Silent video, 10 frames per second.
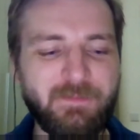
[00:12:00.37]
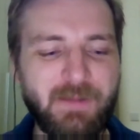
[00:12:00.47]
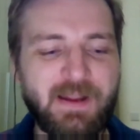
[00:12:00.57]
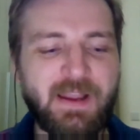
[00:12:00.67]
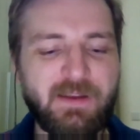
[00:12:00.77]

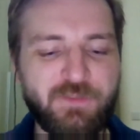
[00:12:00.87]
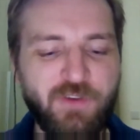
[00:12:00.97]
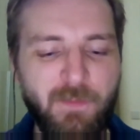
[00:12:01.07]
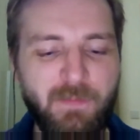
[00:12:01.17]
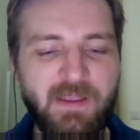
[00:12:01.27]
kind of
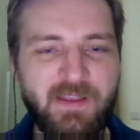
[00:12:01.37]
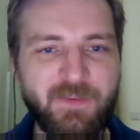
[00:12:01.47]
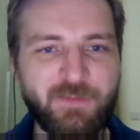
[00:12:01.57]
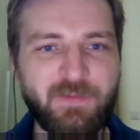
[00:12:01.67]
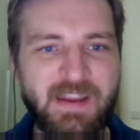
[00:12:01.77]
job
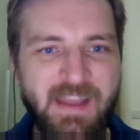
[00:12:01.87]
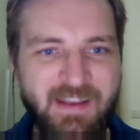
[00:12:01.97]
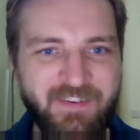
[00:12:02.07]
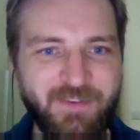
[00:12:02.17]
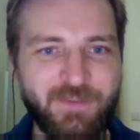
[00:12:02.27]
is that I
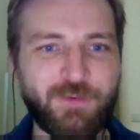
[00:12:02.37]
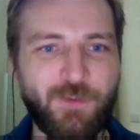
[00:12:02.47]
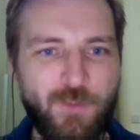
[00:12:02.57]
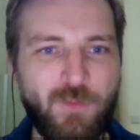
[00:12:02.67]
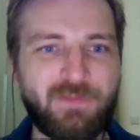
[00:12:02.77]
get to
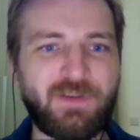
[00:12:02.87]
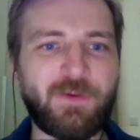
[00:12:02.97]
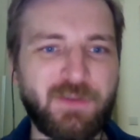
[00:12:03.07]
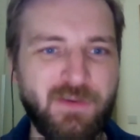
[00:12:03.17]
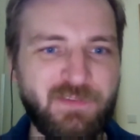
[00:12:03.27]
talk with a
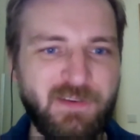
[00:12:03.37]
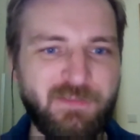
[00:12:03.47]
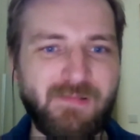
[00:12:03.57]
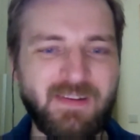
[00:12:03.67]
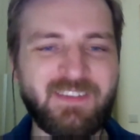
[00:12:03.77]
lot of
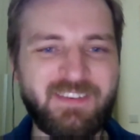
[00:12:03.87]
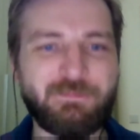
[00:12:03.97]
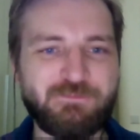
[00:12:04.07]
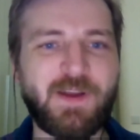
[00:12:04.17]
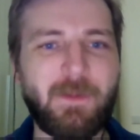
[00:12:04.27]
different
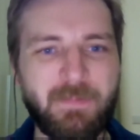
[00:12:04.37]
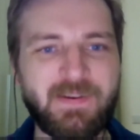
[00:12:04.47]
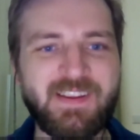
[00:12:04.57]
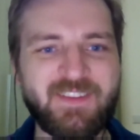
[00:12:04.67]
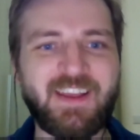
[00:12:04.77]

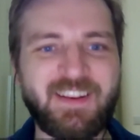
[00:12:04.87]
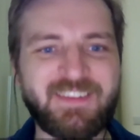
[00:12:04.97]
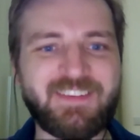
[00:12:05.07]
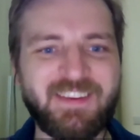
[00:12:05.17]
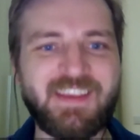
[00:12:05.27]
companies and
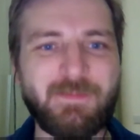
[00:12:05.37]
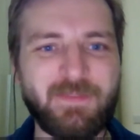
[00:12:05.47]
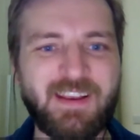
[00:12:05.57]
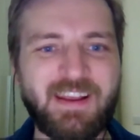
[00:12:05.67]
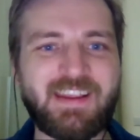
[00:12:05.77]

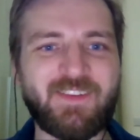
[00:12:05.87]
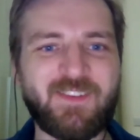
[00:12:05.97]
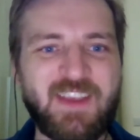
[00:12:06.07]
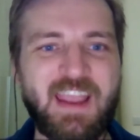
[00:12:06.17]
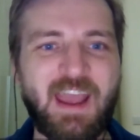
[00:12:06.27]
teams, and I can
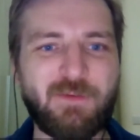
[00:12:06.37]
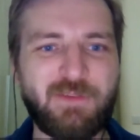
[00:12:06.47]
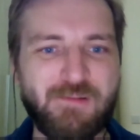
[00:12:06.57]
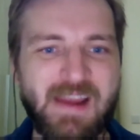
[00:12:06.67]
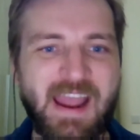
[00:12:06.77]
see how
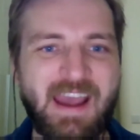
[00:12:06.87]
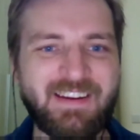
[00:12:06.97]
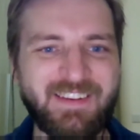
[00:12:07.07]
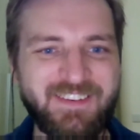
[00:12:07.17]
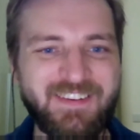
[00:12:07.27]
they
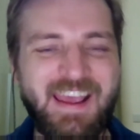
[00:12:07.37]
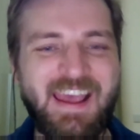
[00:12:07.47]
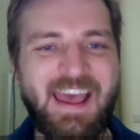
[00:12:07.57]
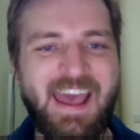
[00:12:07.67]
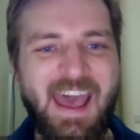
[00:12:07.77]
react.
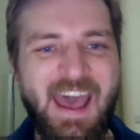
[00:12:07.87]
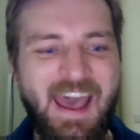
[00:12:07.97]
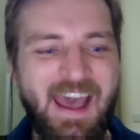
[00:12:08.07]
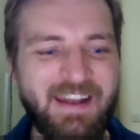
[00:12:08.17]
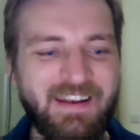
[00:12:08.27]

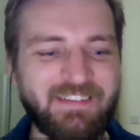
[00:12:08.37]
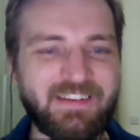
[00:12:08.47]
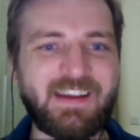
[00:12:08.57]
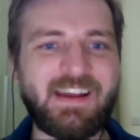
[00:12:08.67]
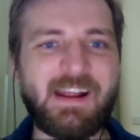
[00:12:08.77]
And
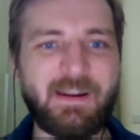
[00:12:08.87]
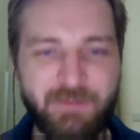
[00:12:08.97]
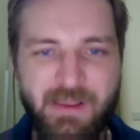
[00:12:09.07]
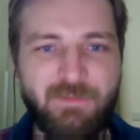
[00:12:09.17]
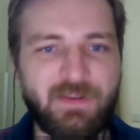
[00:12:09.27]

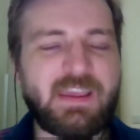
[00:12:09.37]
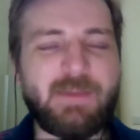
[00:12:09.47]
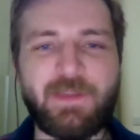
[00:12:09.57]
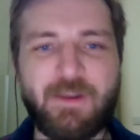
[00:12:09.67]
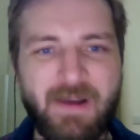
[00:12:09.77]
even
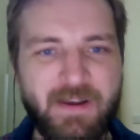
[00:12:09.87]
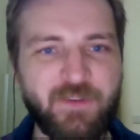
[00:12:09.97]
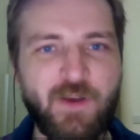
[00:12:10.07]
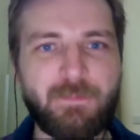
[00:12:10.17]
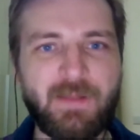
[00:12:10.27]
keeping your eyes
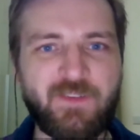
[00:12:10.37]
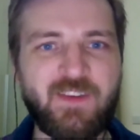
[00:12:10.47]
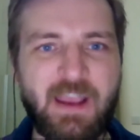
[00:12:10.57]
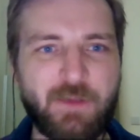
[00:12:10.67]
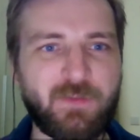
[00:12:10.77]
open and
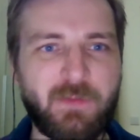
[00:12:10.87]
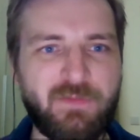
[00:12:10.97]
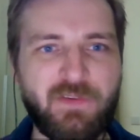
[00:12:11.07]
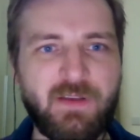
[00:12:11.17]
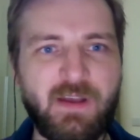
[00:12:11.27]
seeing how some of
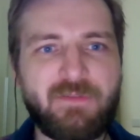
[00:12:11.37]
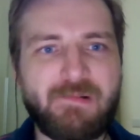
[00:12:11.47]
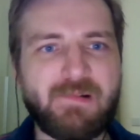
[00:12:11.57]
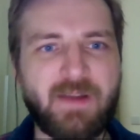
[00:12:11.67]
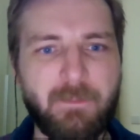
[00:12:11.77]
the
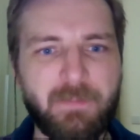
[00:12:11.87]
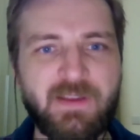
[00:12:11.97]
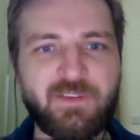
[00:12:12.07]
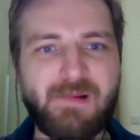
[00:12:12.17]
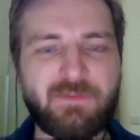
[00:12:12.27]
other
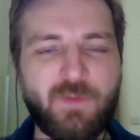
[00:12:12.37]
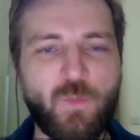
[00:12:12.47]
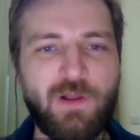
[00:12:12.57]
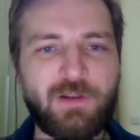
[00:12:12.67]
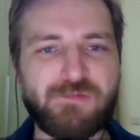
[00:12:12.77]
companies around the
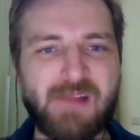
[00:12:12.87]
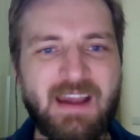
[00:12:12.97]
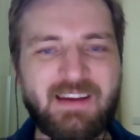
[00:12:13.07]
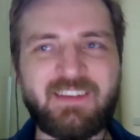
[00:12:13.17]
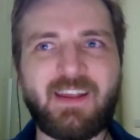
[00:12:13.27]
world
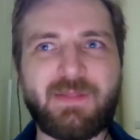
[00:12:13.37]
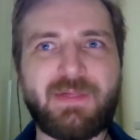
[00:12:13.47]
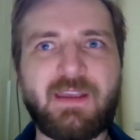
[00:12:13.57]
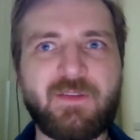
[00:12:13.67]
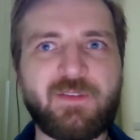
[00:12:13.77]
react, I
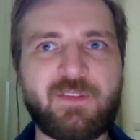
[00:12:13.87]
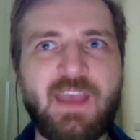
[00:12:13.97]
think is